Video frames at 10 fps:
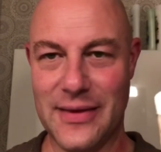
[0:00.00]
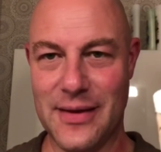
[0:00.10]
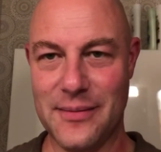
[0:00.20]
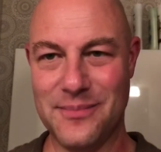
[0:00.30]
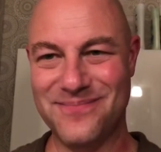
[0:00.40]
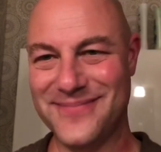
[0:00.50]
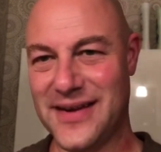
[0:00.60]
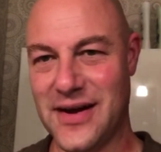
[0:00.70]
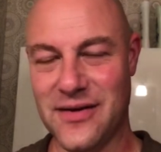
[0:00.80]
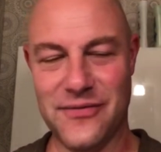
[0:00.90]
them, you
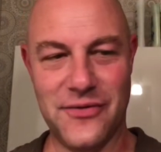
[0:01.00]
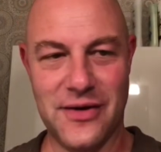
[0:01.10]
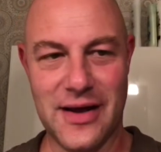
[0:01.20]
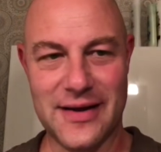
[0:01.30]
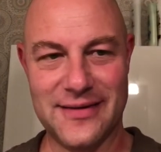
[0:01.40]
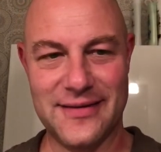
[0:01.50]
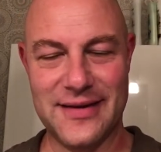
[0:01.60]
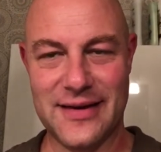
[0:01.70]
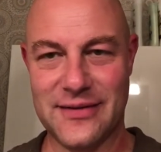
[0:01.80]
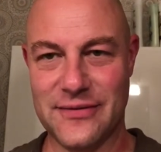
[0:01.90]
know, if you like
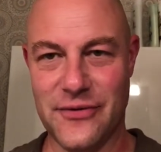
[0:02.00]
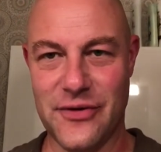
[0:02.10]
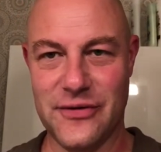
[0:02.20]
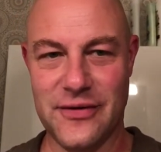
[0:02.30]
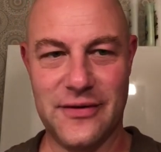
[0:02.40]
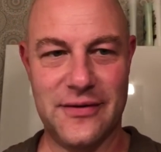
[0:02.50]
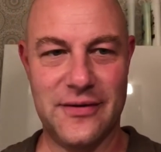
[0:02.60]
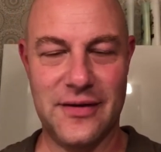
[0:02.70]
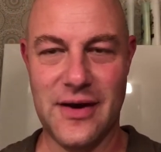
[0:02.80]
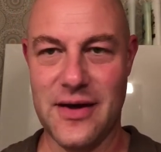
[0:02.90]
sticks versus,
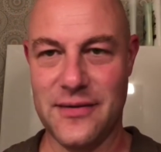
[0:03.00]
you know,